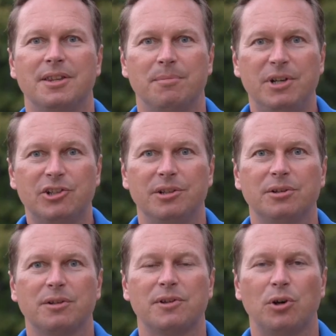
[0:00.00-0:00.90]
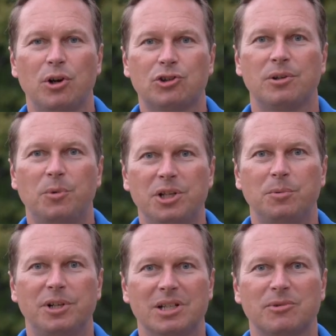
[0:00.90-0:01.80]
The mission of the Hershel Woody
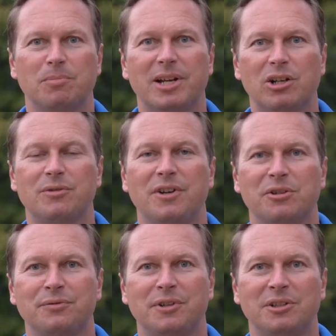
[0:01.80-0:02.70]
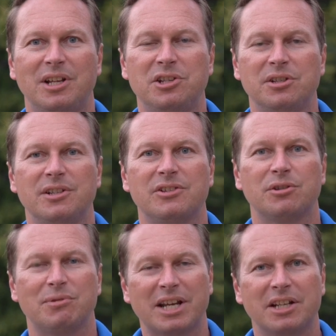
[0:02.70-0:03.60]
Williams Medal of Honor Foundation is
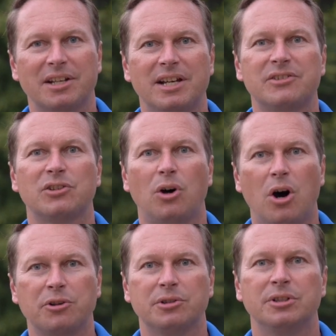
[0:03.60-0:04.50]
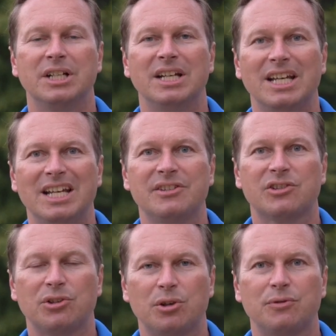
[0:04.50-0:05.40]
to recognize, honor and
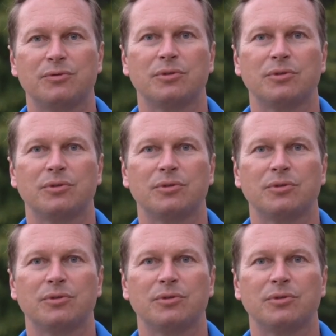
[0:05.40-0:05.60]
serve